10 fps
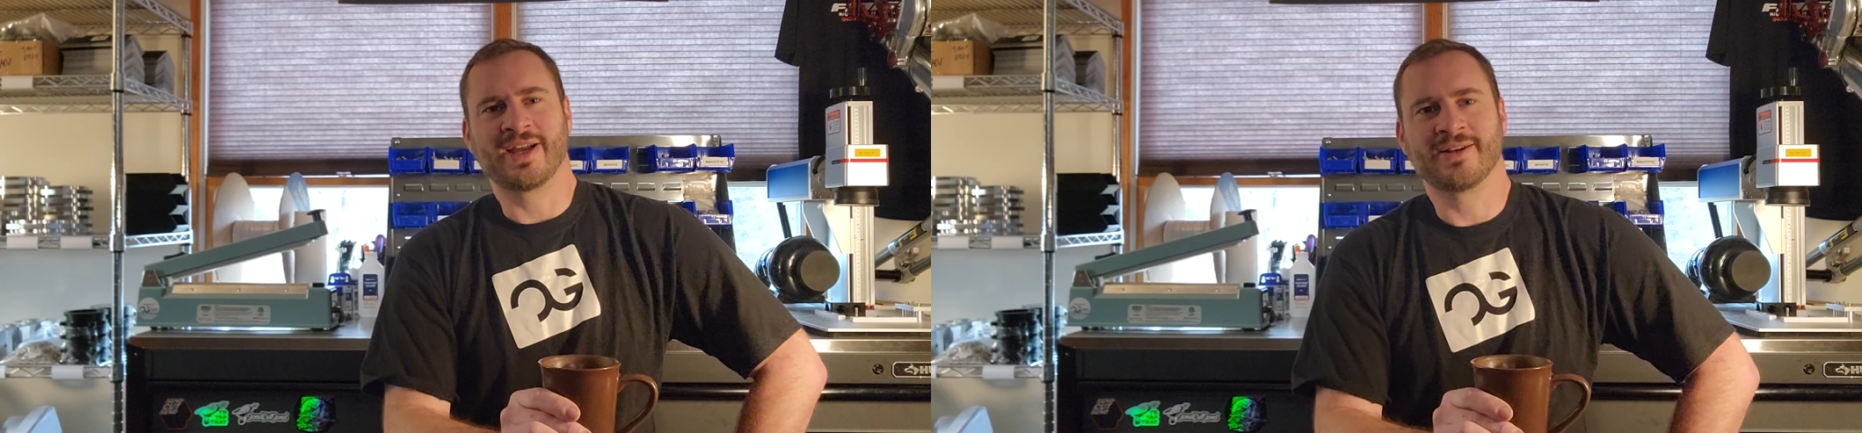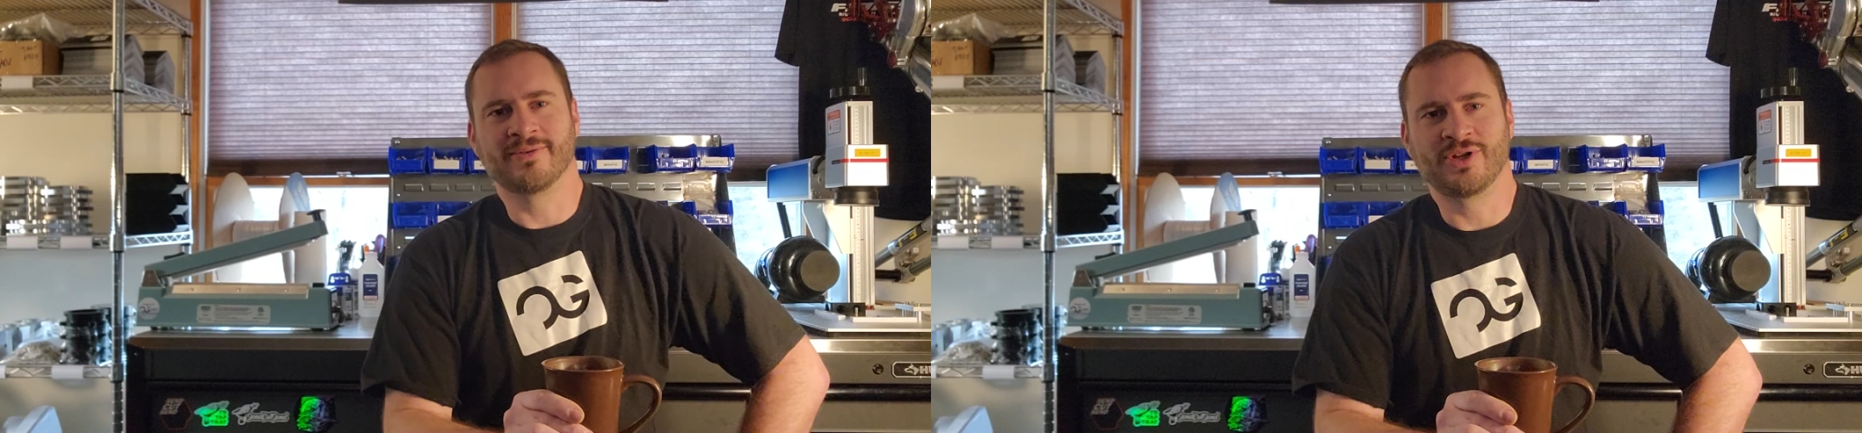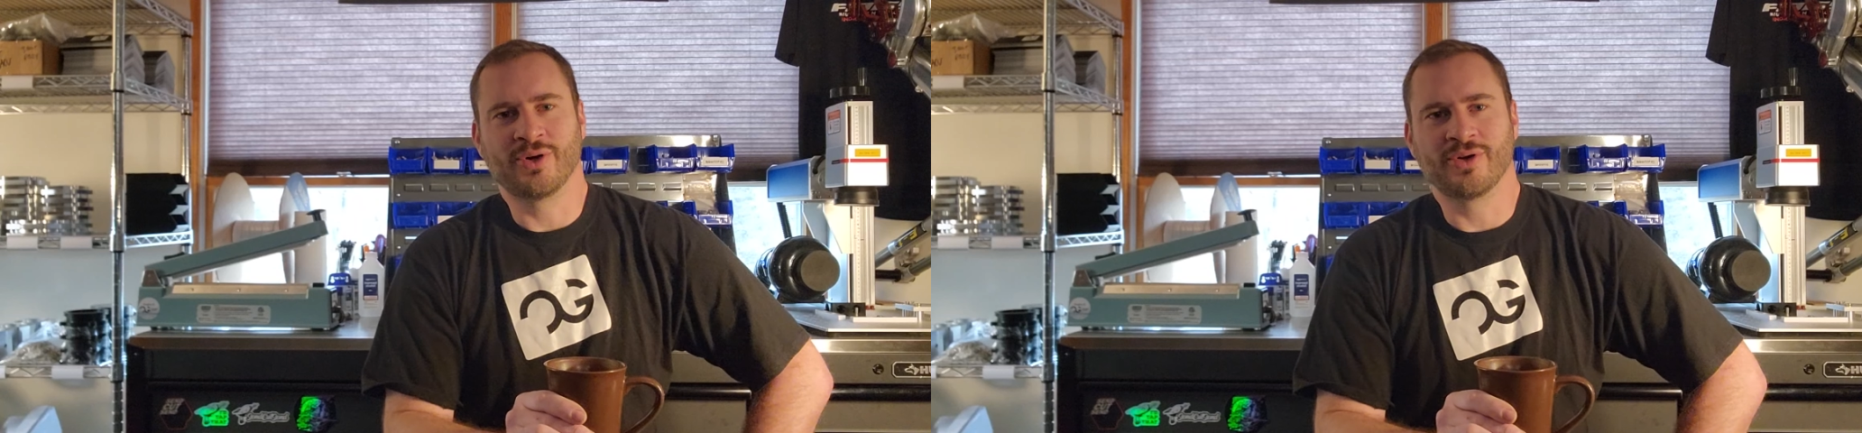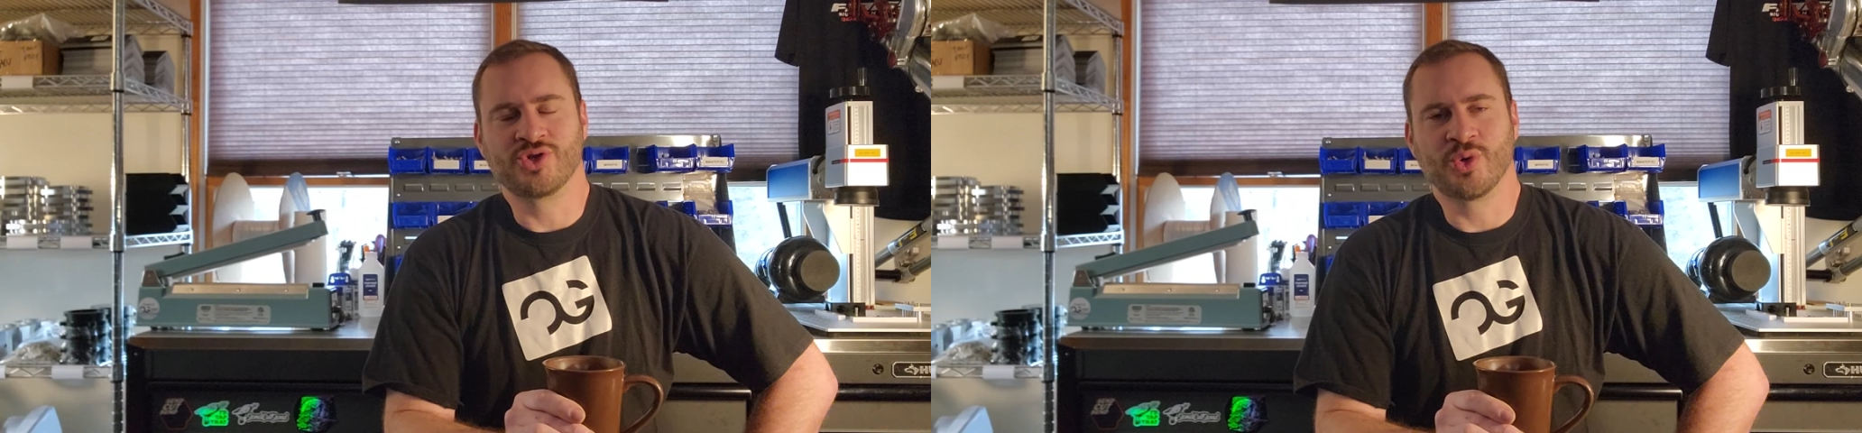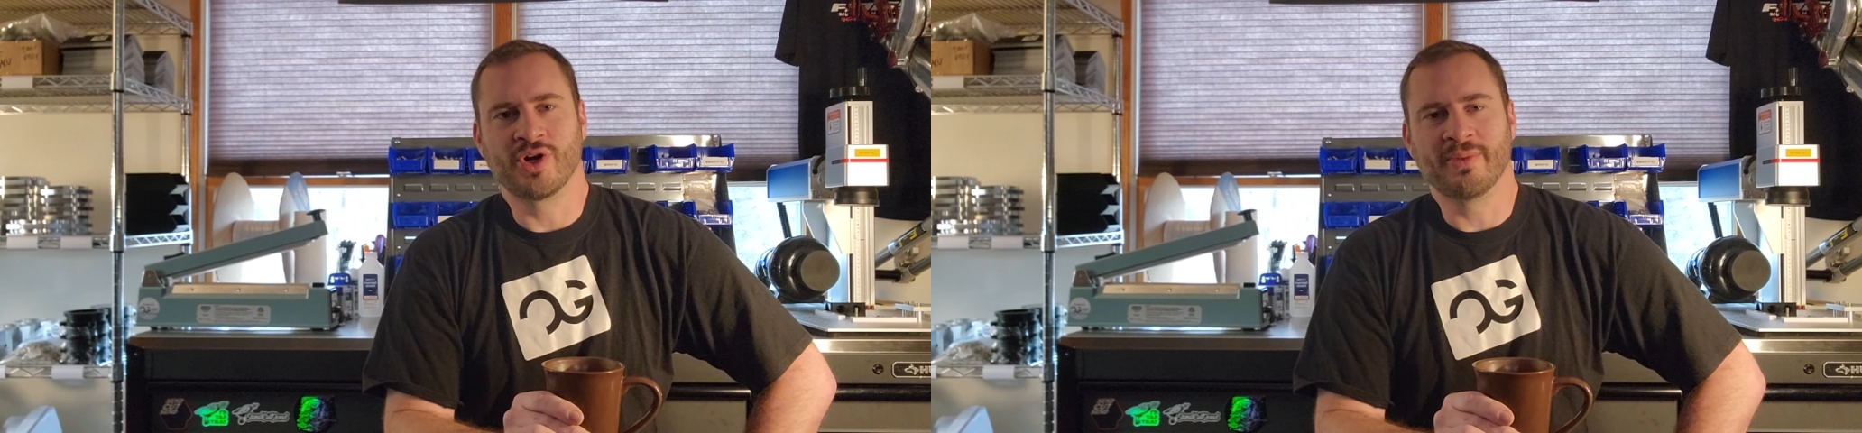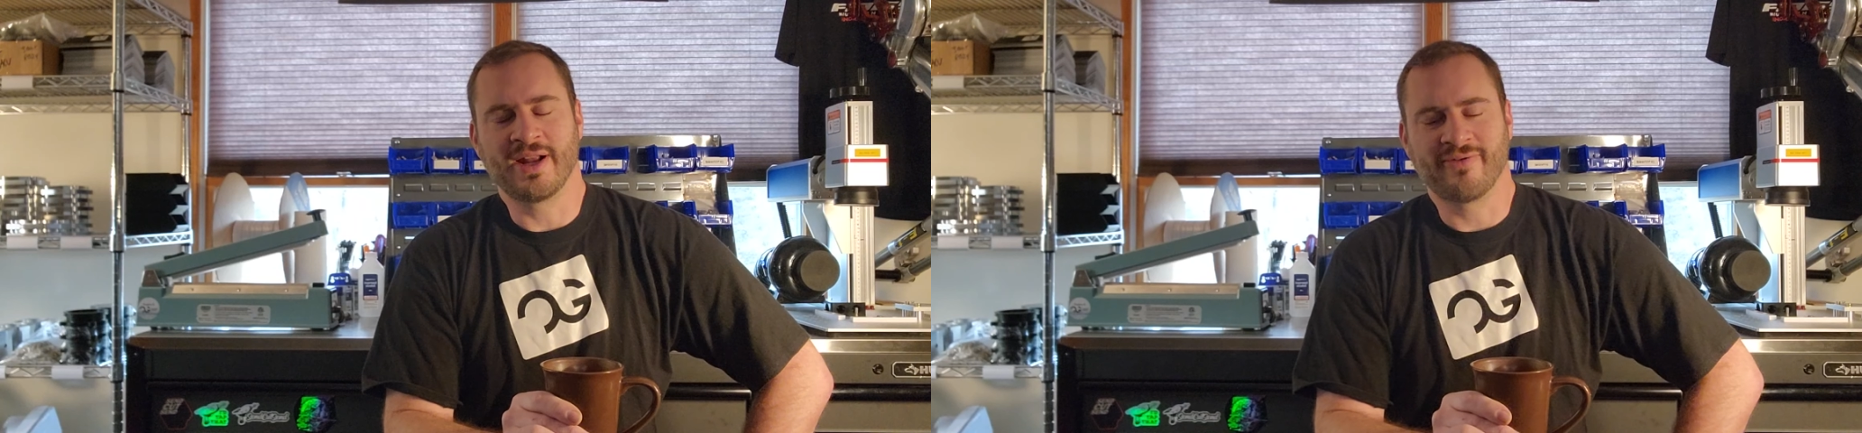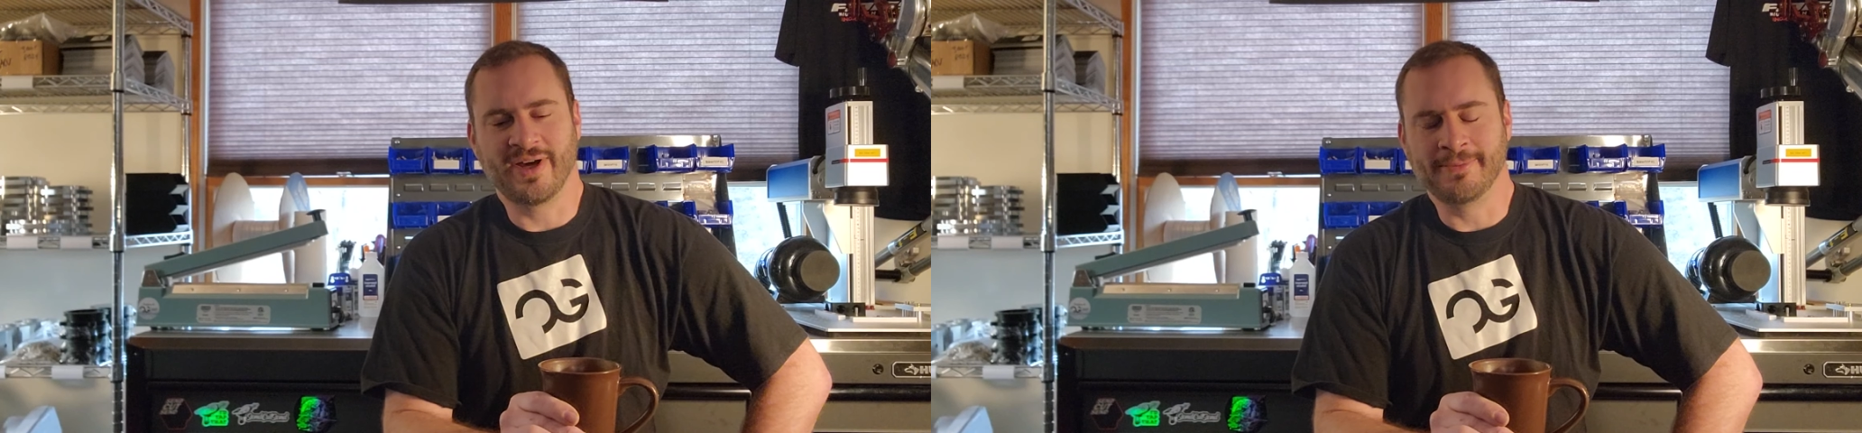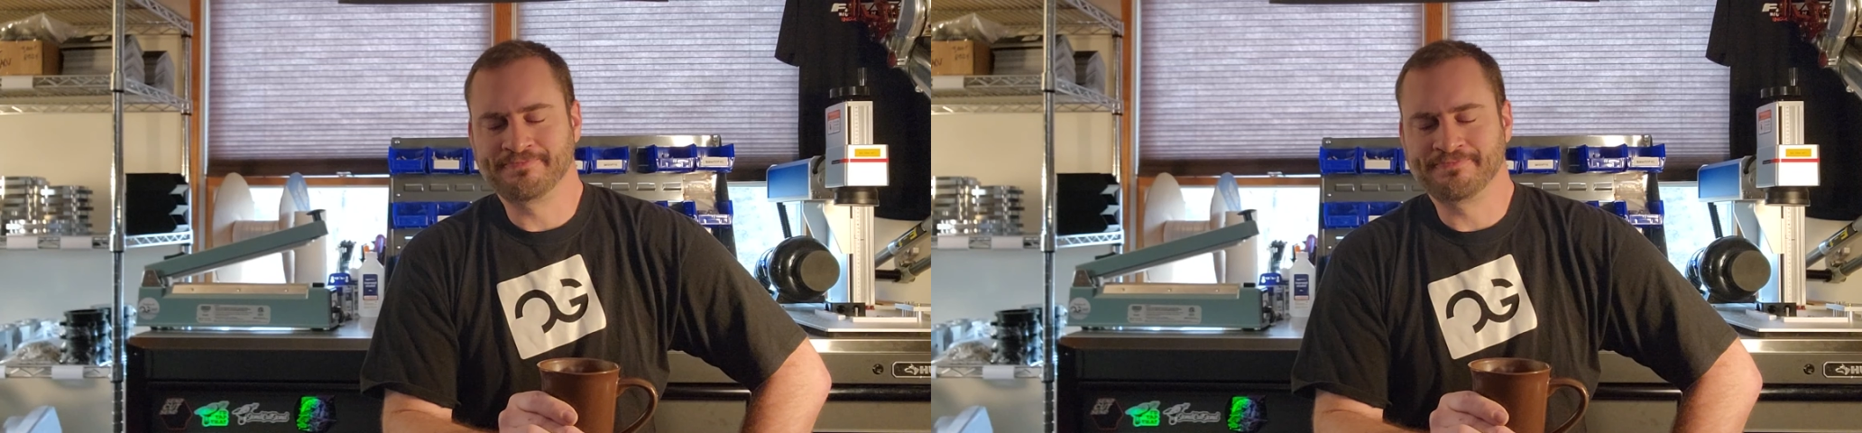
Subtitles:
can enjoy or modify.